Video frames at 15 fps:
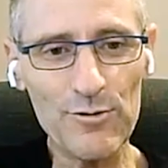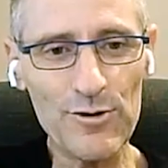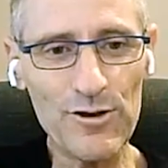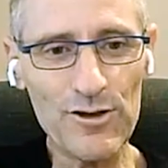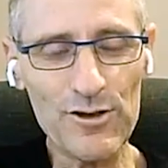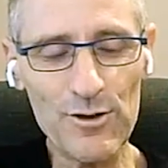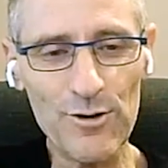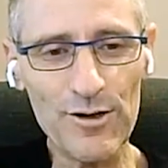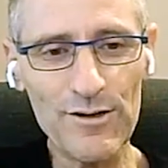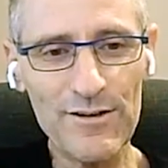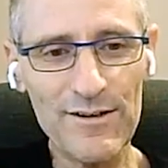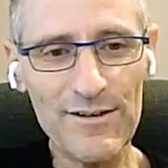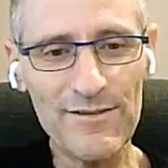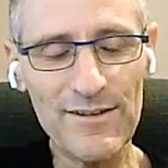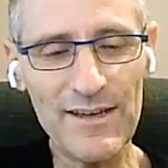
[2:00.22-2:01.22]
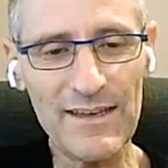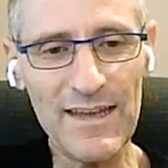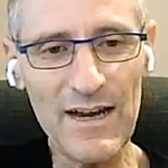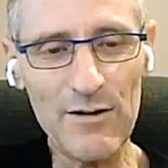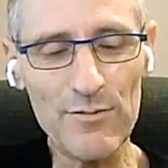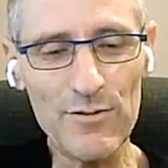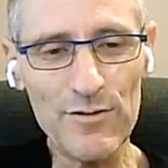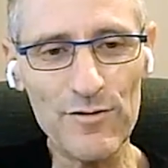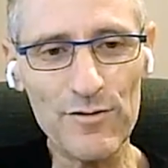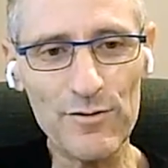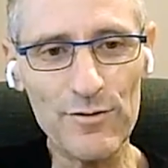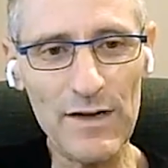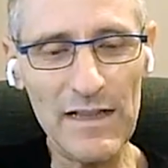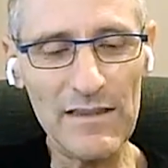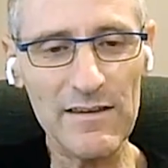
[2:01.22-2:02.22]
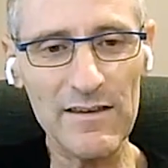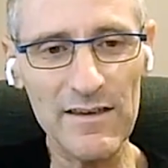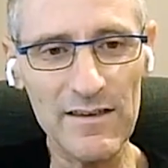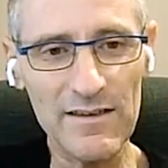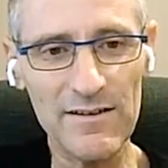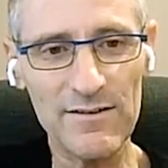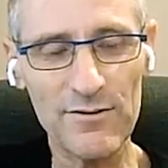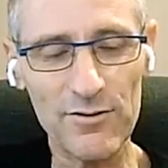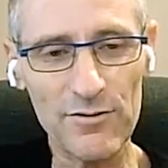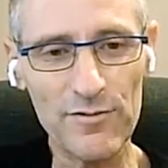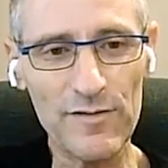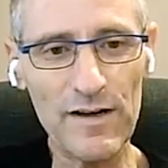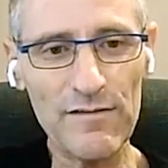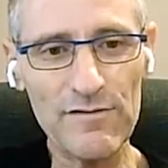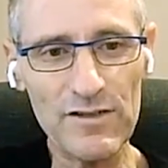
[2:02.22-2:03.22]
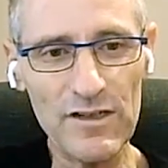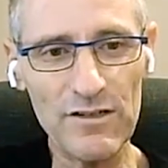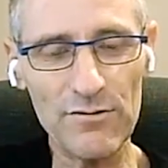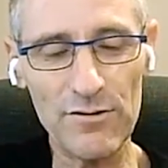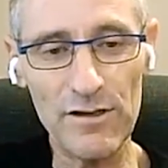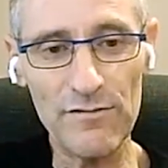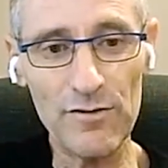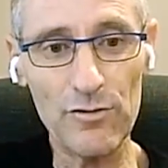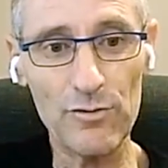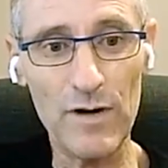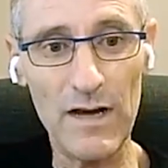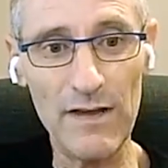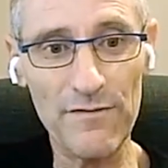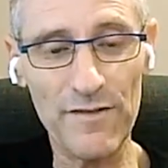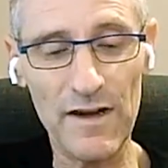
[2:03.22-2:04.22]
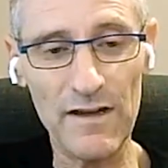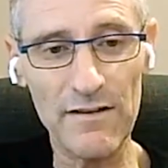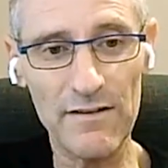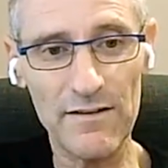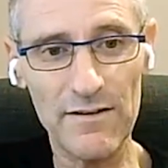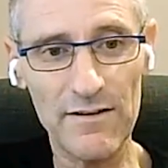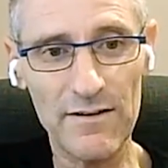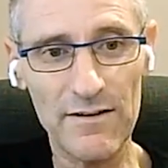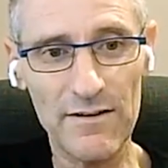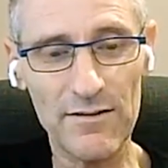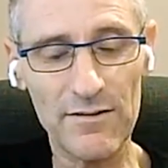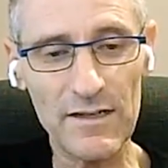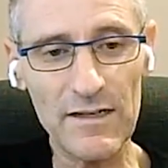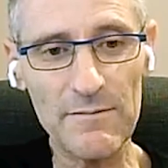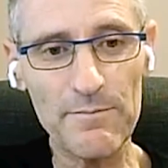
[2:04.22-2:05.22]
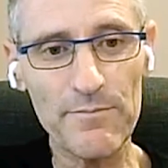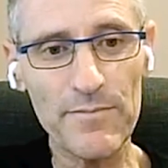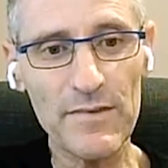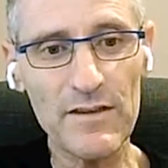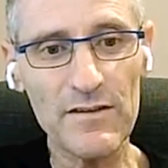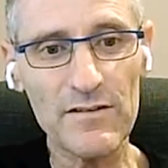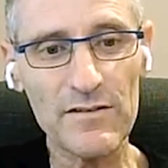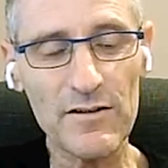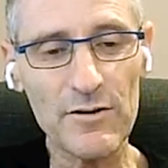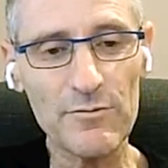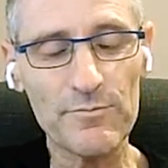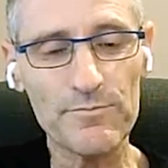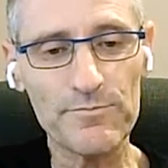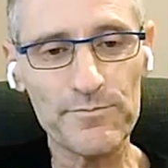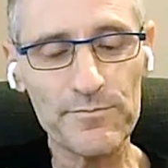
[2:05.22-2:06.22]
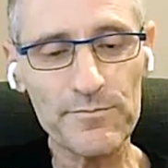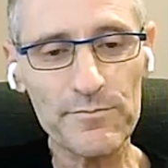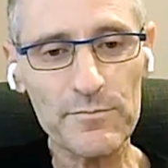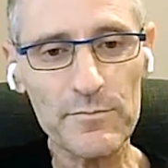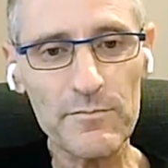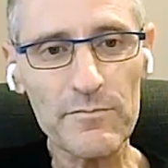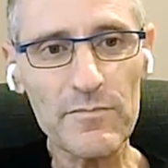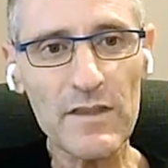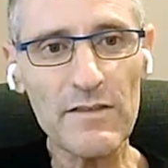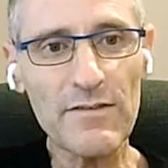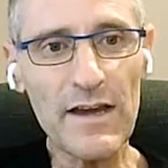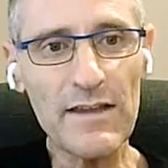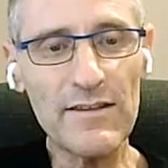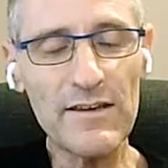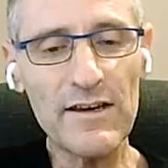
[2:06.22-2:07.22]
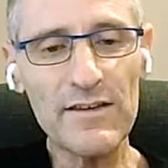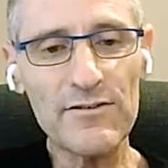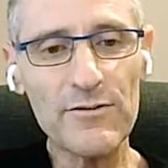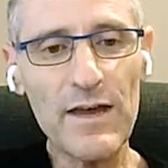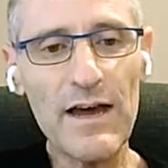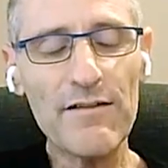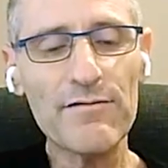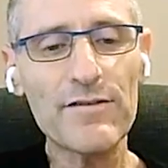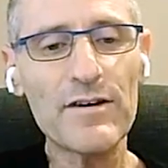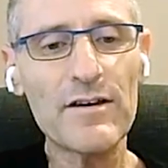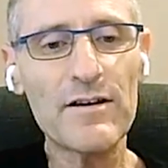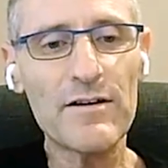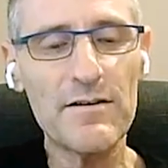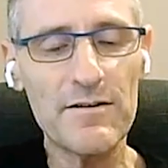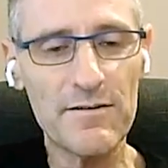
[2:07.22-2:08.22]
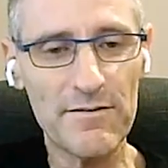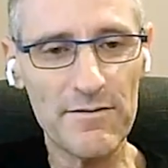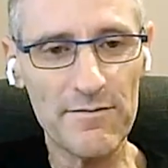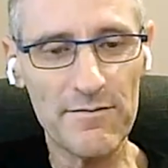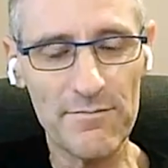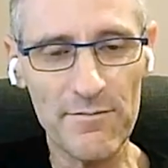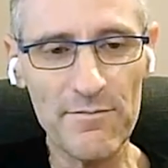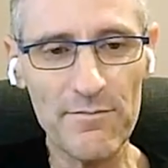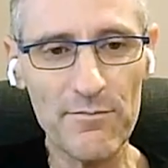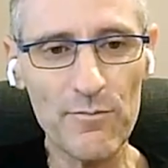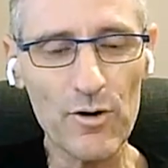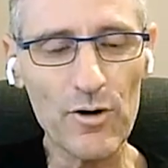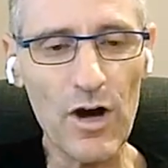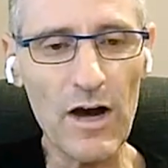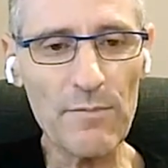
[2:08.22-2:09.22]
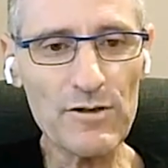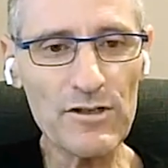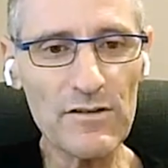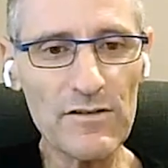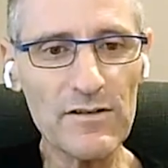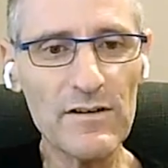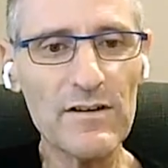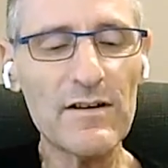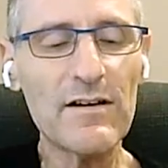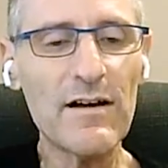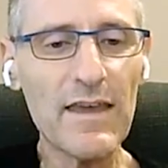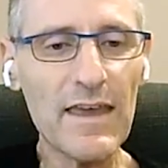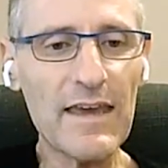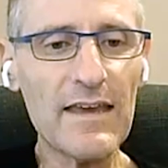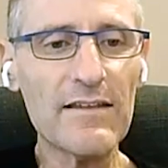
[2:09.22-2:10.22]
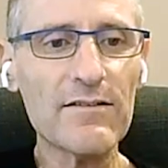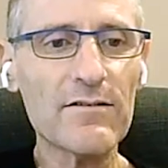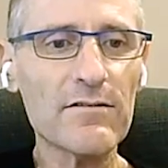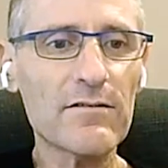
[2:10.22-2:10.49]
the shore, they can now move to LTE or to 5G or even to Wi-Fi. Okay, so the idea is you have more options, and